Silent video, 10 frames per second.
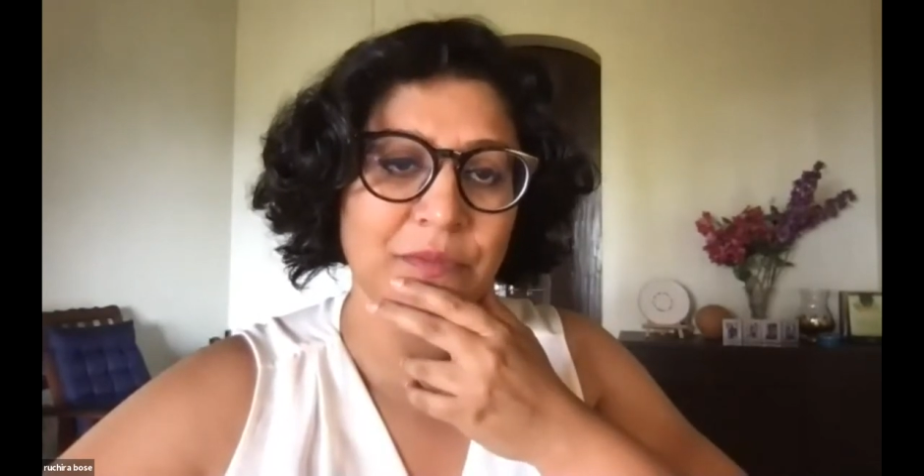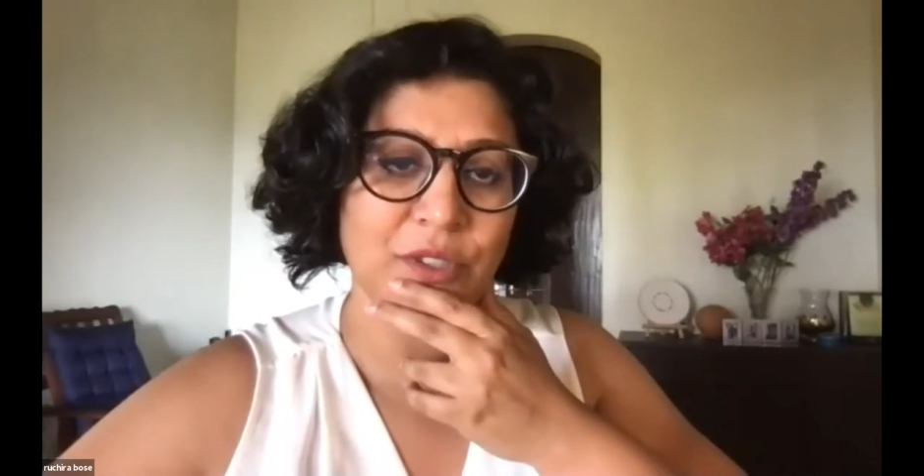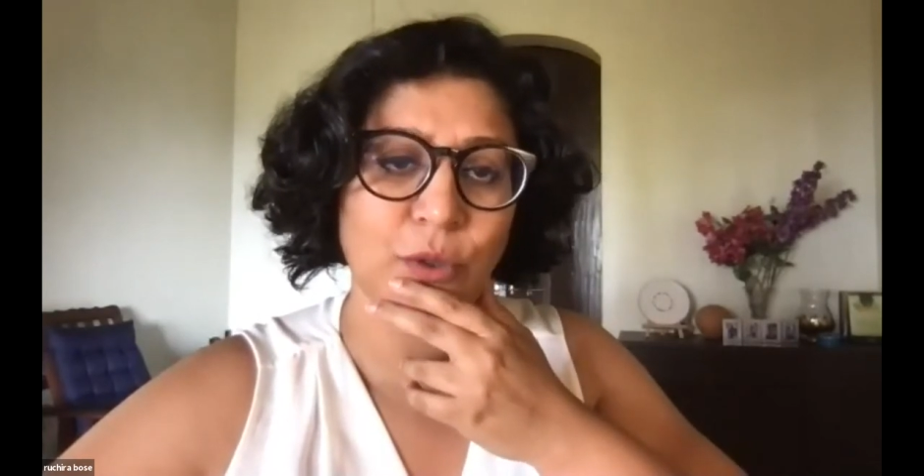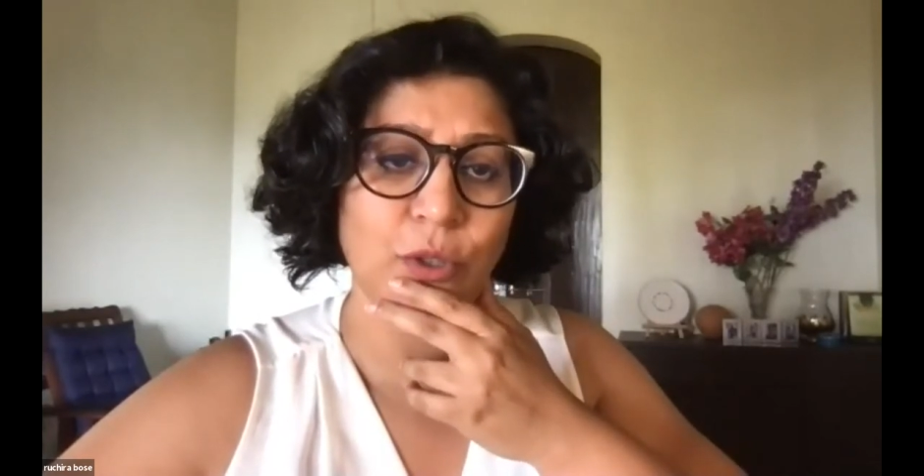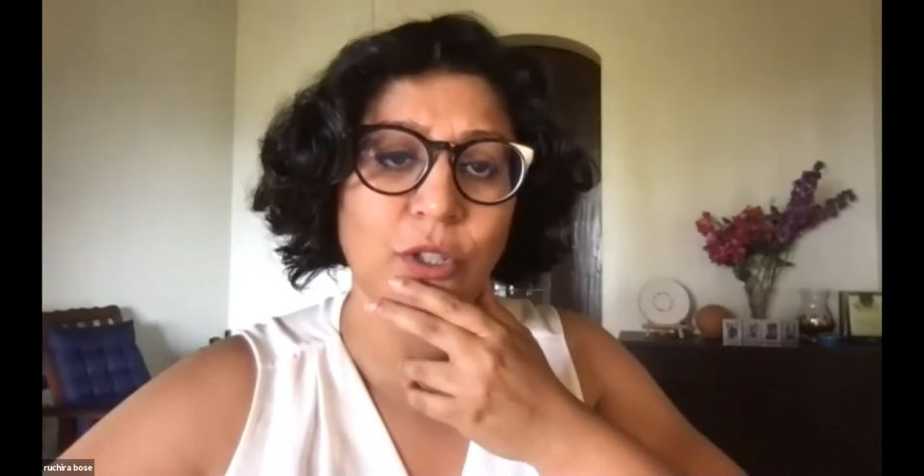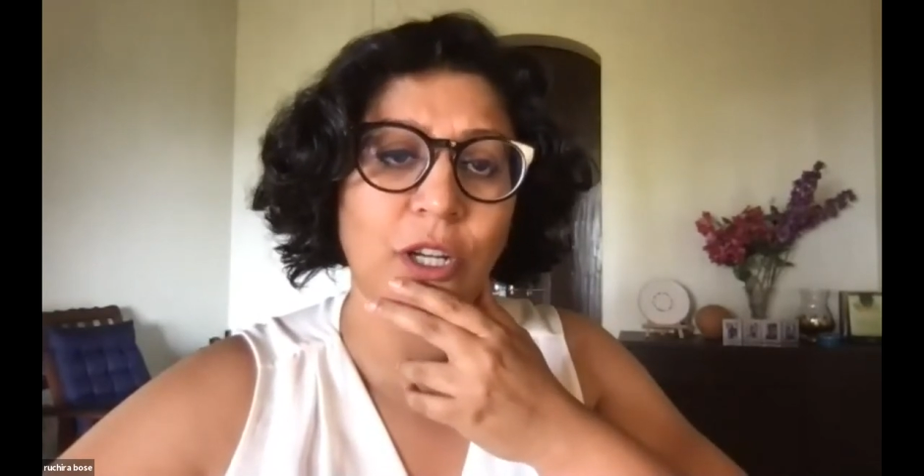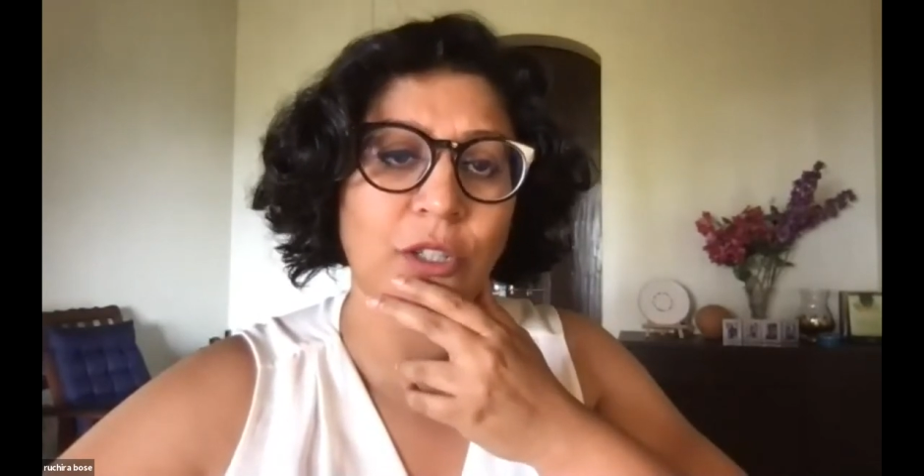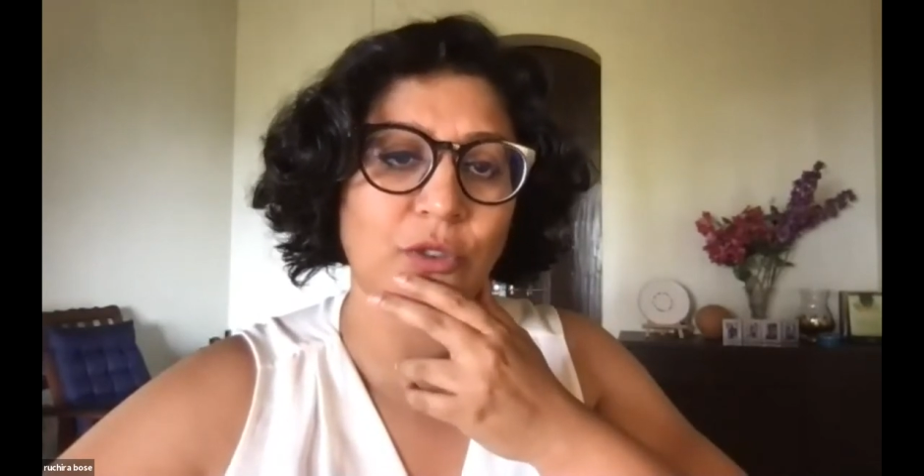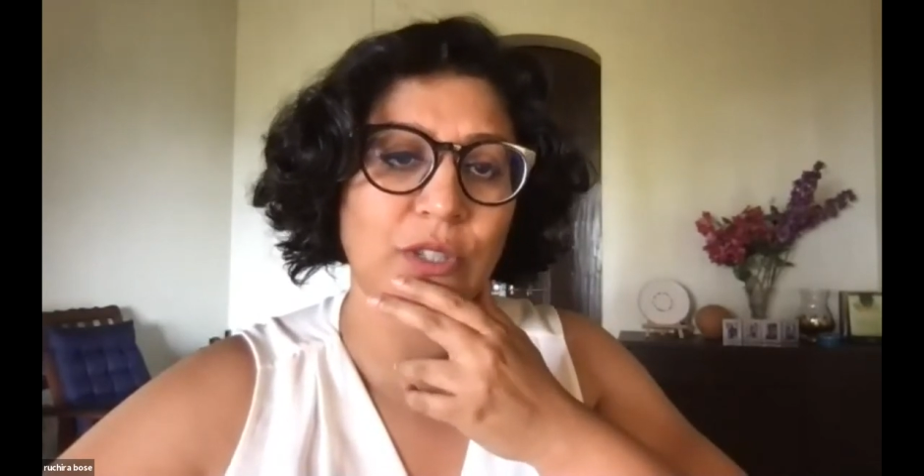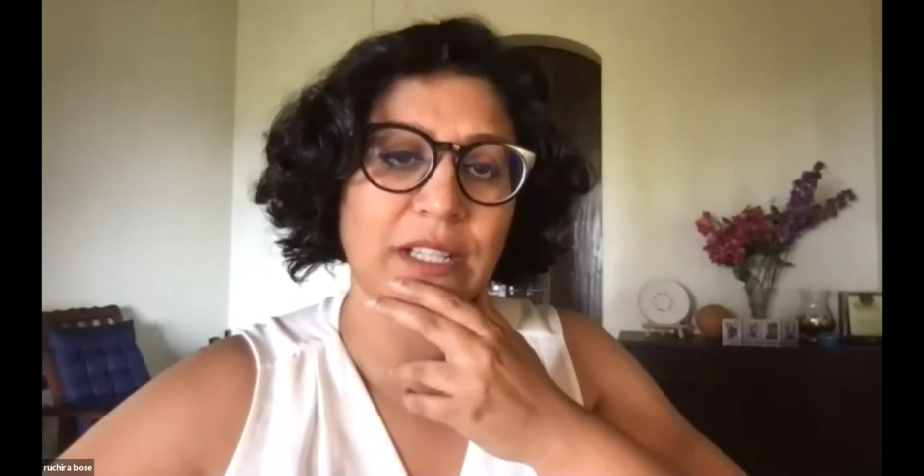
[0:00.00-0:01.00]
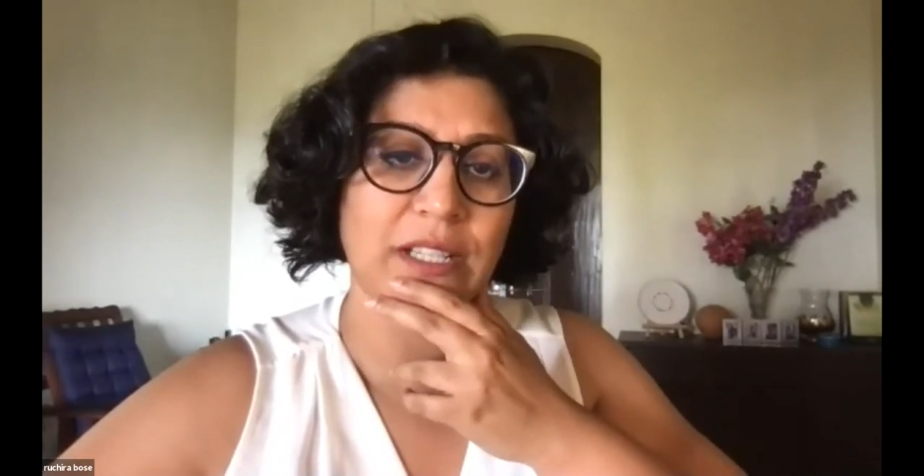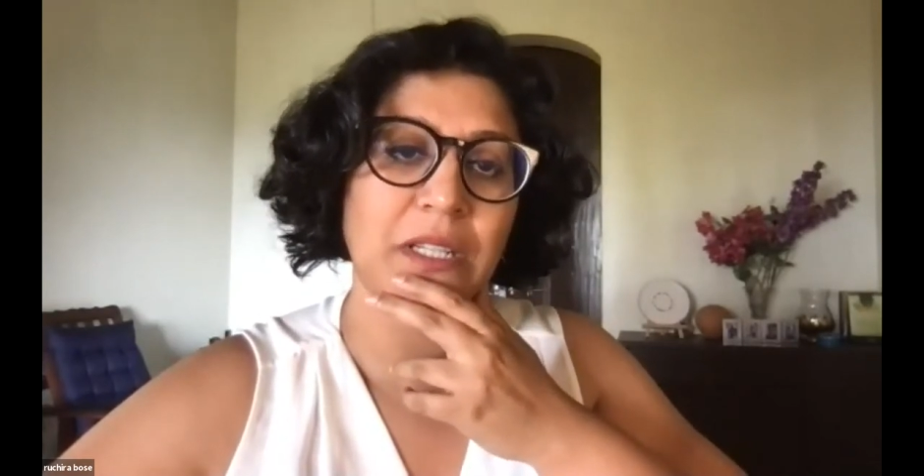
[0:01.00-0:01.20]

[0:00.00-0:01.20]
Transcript: soul contracts